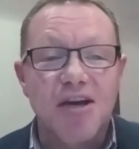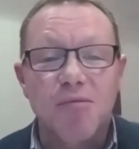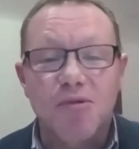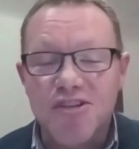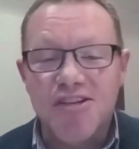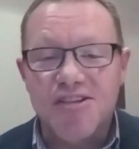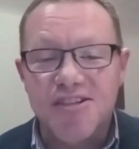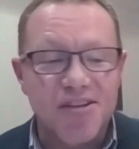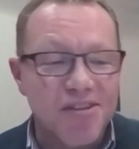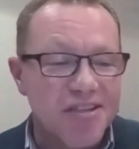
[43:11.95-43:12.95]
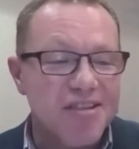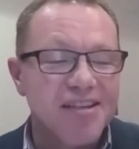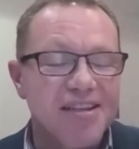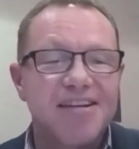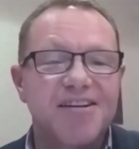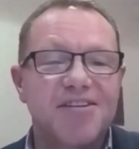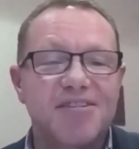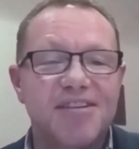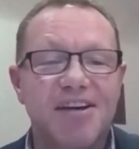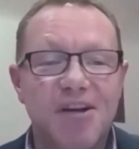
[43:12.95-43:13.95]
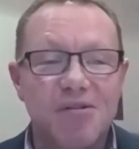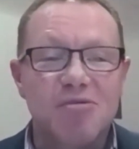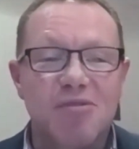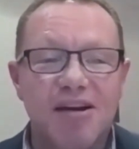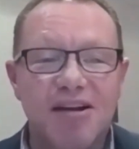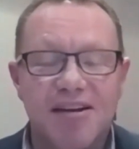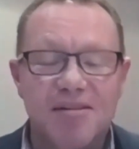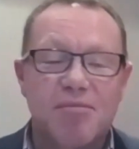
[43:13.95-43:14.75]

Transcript: come on sessions like this and elsewhere.